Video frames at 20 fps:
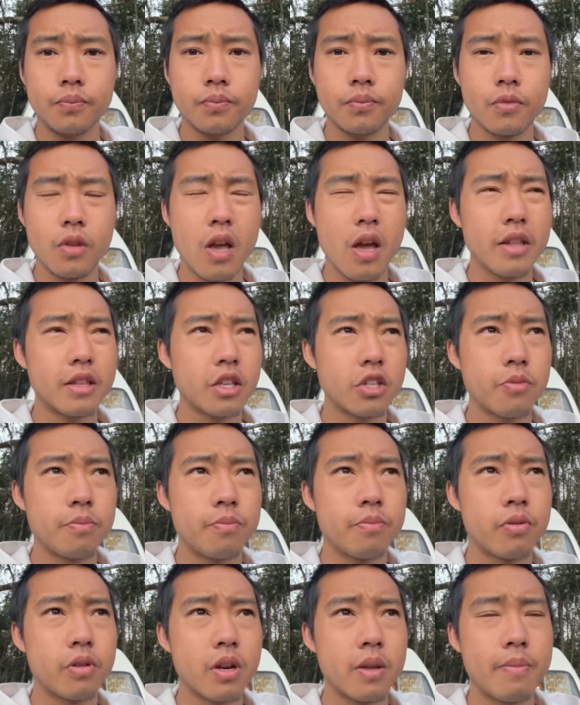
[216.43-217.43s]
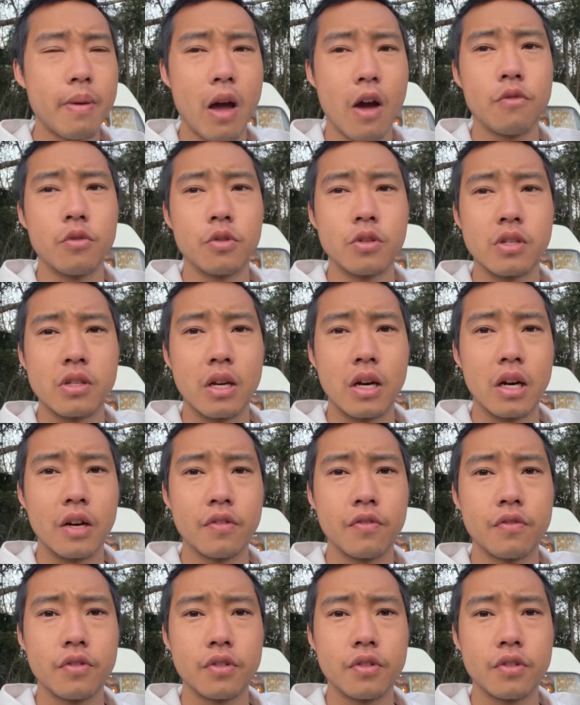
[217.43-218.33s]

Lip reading: it's actually pretty powerful stuff.